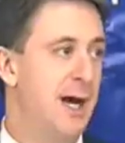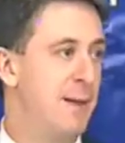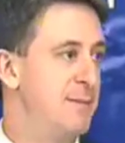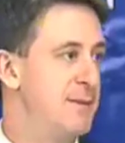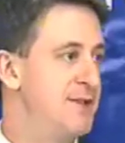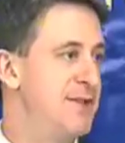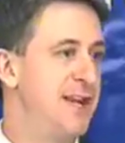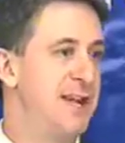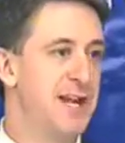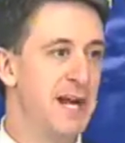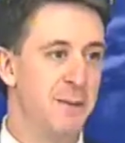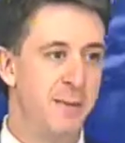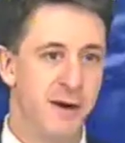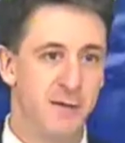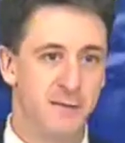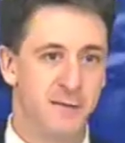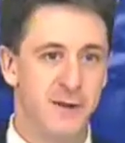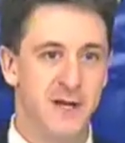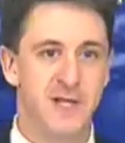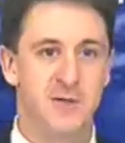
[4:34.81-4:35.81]
setting up
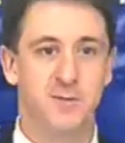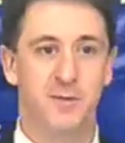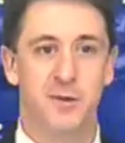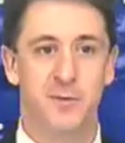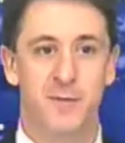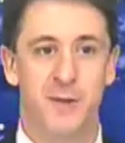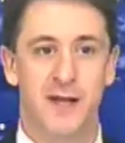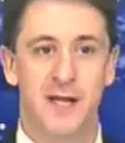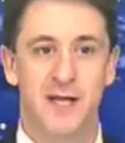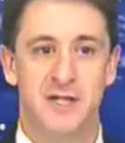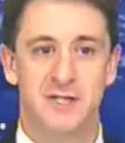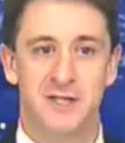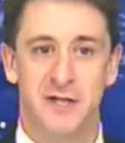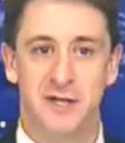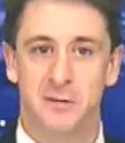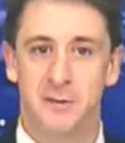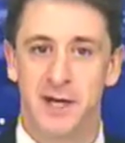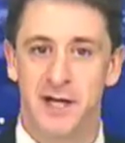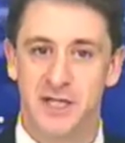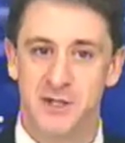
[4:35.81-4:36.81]
our Facebook page and
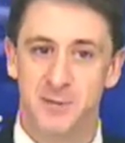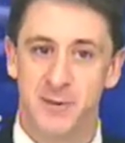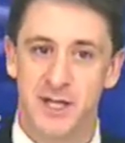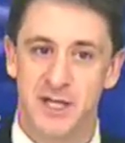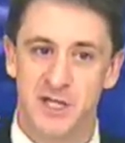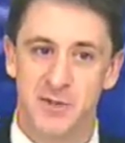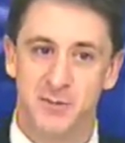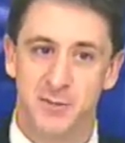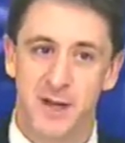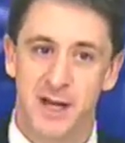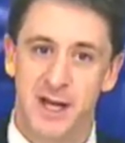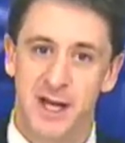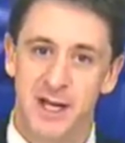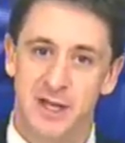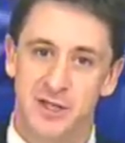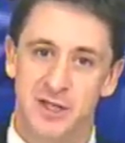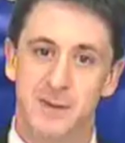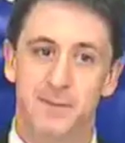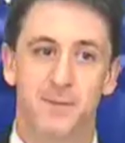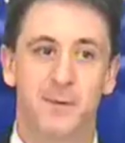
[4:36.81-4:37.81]
our MySpace
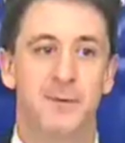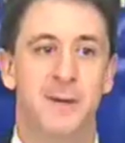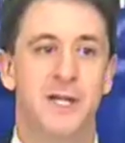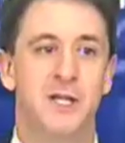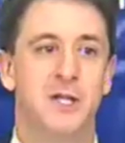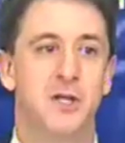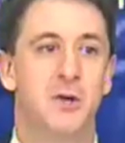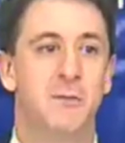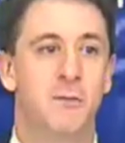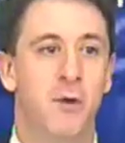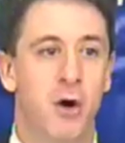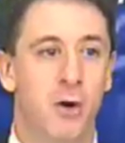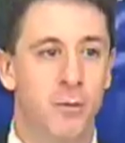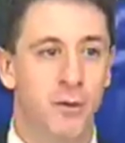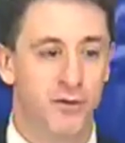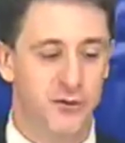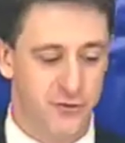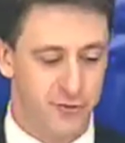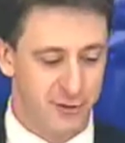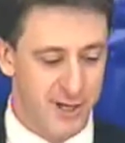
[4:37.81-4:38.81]
page, implementing a
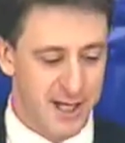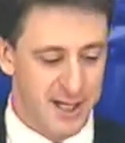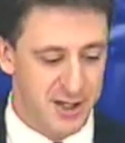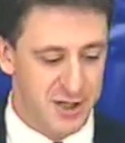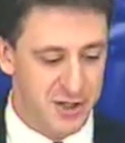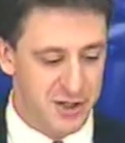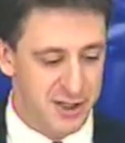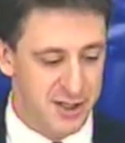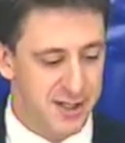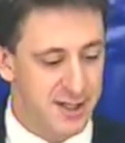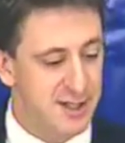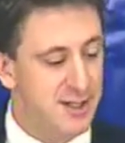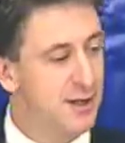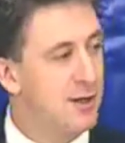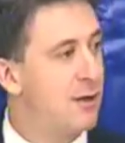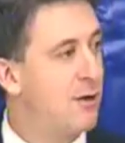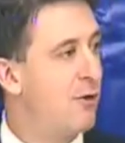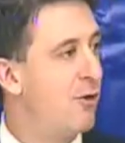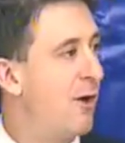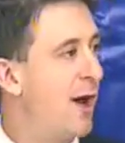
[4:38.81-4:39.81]
mobile strategy,
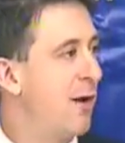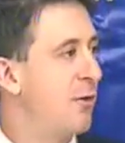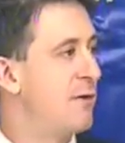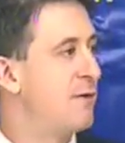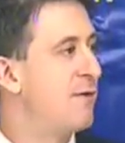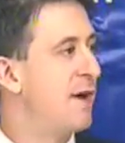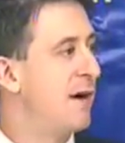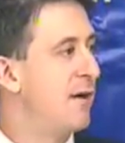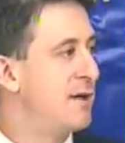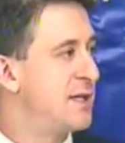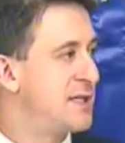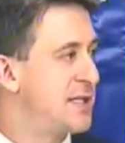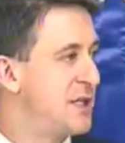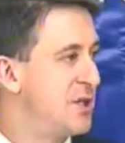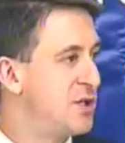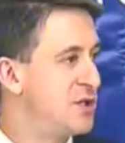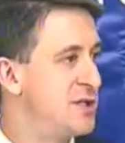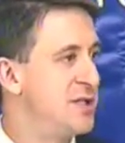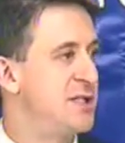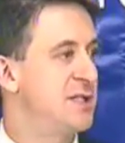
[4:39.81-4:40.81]
allowing
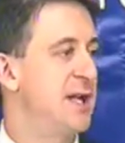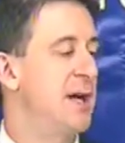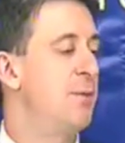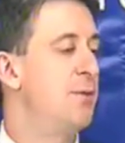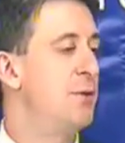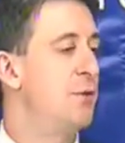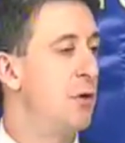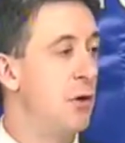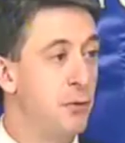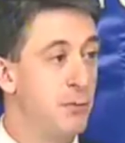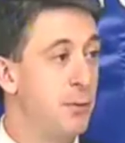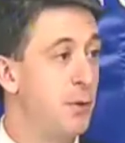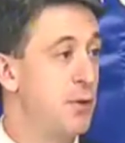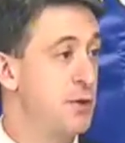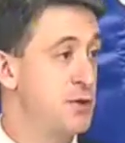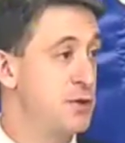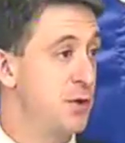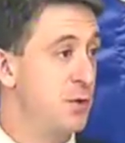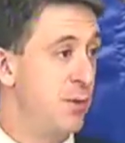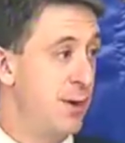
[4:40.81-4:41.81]
volunteers to set up their own
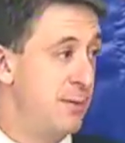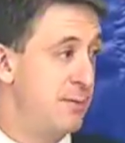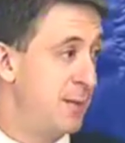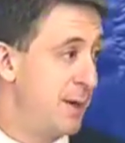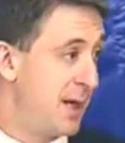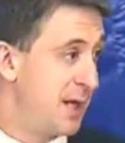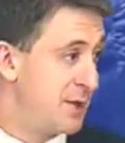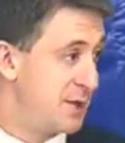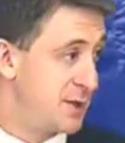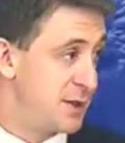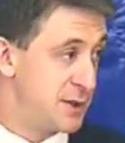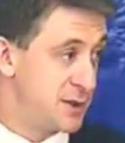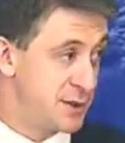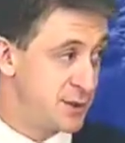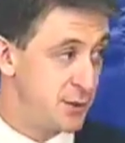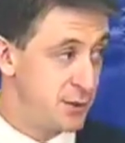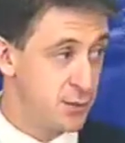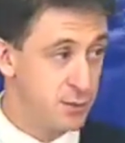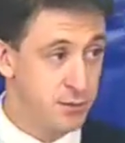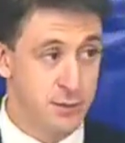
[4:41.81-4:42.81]
personal web pages
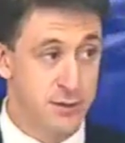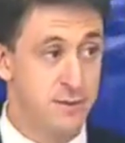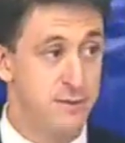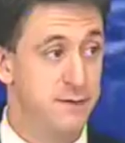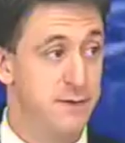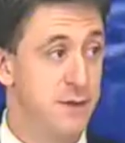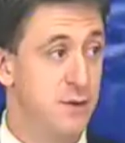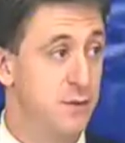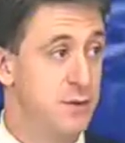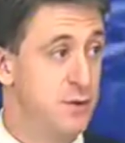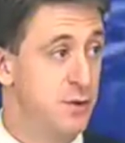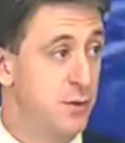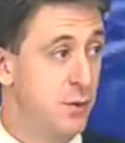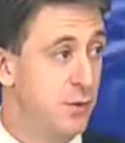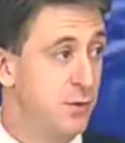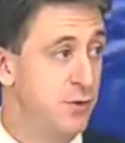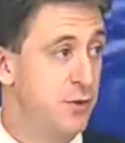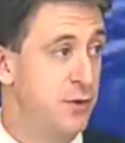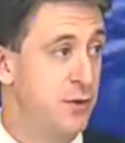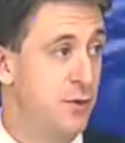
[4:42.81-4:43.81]
through Convio
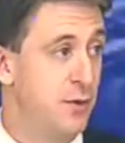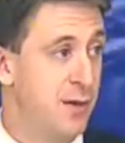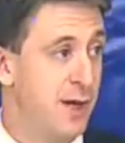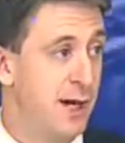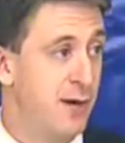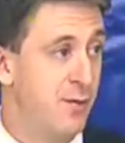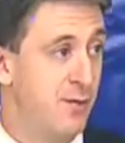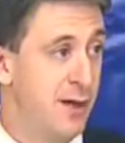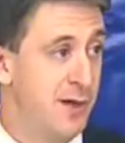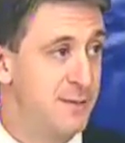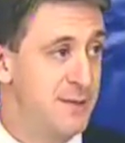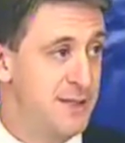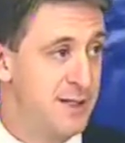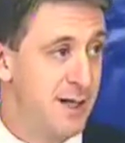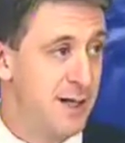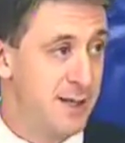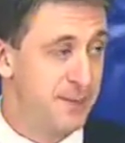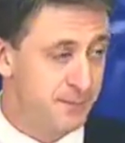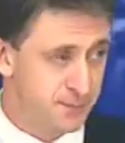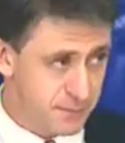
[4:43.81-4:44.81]
tools on our
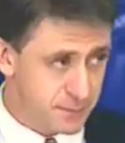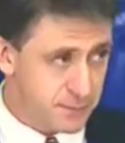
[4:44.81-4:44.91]
website,